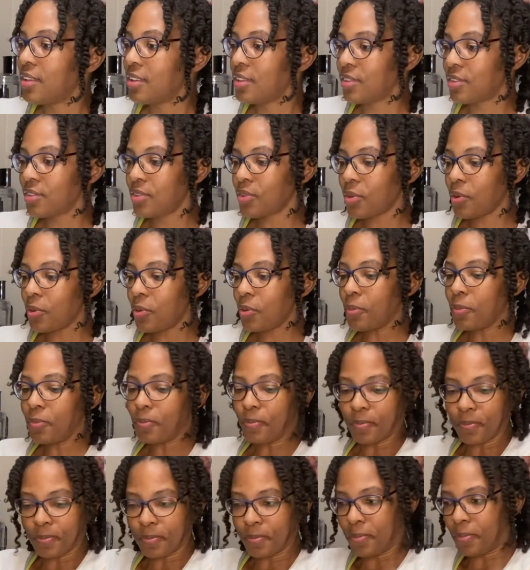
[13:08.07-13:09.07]
So
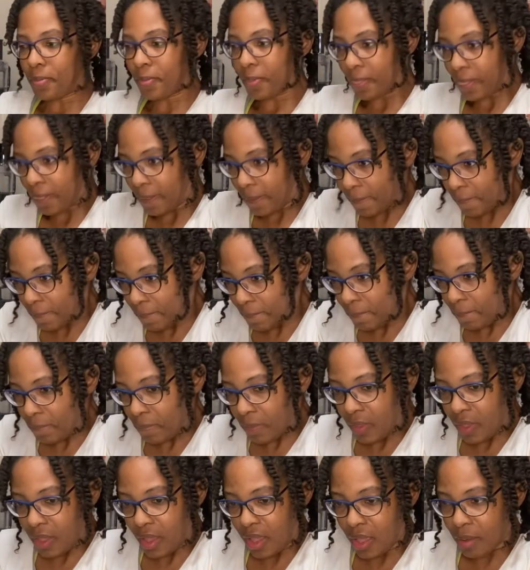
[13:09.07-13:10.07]

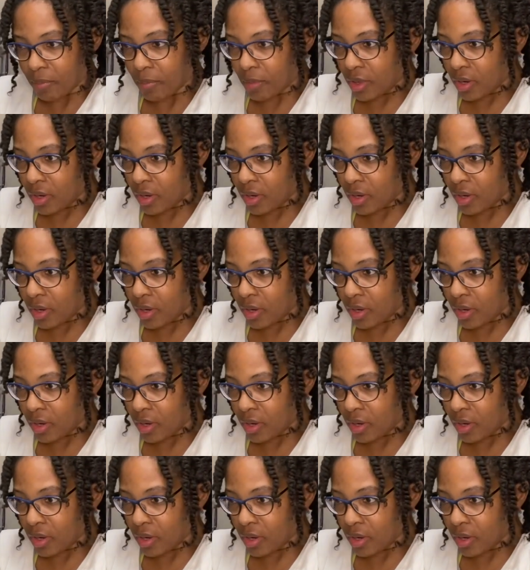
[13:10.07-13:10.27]
I'm